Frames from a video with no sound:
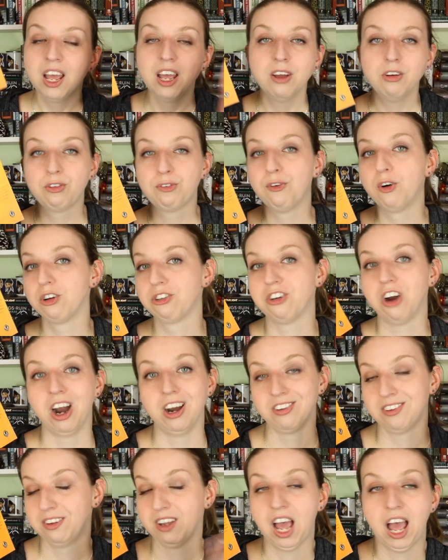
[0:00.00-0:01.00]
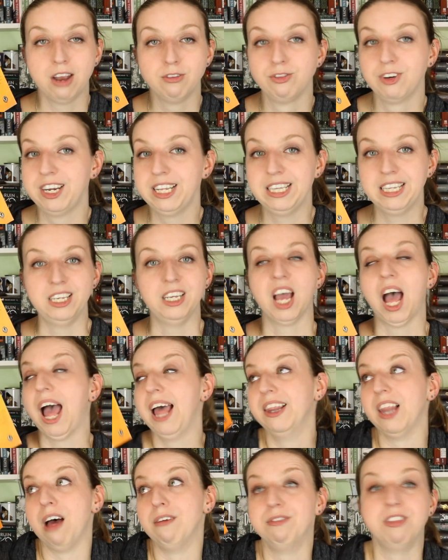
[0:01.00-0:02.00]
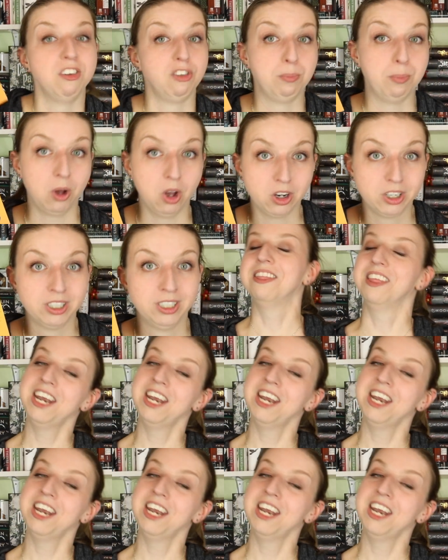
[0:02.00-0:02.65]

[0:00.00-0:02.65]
was four stars. I really, I love this book.